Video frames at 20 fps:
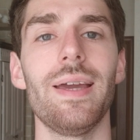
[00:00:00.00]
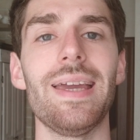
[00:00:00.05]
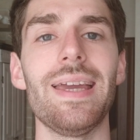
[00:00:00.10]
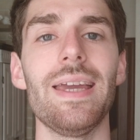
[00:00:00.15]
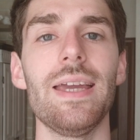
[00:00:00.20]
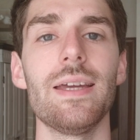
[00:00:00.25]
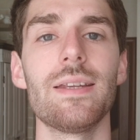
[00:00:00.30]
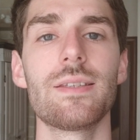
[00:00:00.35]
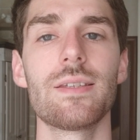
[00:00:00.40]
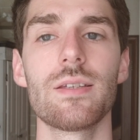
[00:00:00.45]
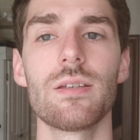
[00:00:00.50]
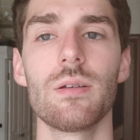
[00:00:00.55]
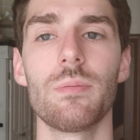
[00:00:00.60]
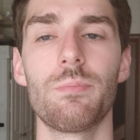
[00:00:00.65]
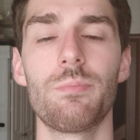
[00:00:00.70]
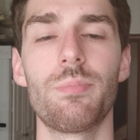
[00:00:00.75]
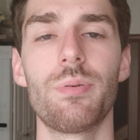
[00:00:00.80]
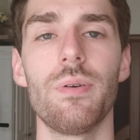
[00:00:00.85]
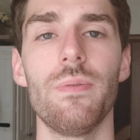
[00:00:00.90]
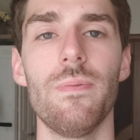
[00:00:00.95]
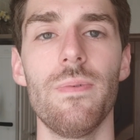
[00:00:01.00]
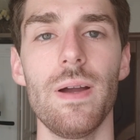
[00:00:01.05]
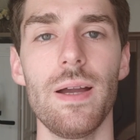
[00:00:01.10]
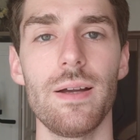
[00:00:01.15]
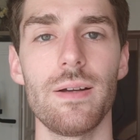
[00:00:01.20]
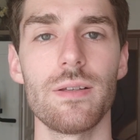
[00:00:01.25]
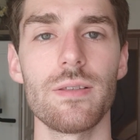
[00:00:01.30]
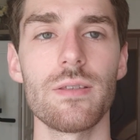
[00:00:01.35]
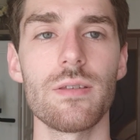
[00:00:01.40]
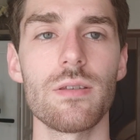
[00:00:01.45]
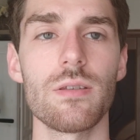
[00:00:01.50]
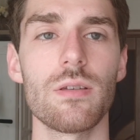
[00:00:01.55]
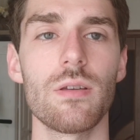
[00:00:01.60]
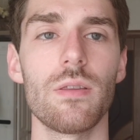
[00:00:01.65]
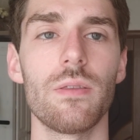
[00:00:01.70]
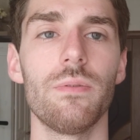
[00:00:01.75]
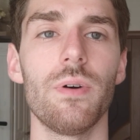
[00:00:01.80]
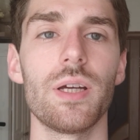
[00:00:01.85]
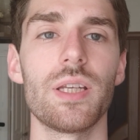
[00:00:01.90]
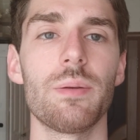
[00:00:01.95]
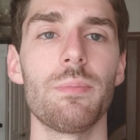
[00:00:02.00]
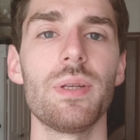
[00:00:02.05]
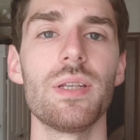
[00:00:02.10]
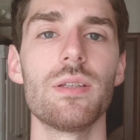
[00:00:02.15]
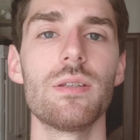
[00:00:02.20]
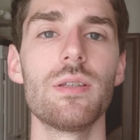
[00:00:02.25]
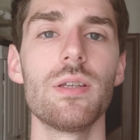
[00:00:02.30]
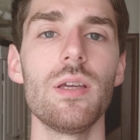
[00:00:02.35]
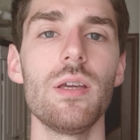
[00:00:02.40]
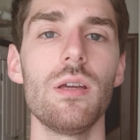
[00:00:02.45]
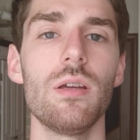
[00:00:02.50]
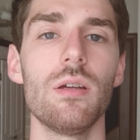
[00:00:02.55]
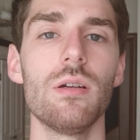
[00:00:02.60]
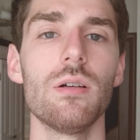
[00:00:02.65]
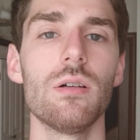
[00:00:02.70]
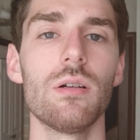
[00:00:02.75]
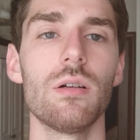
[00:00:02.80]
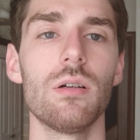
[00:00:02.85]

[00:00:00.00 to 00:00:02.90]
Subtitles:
it prevents vitamin D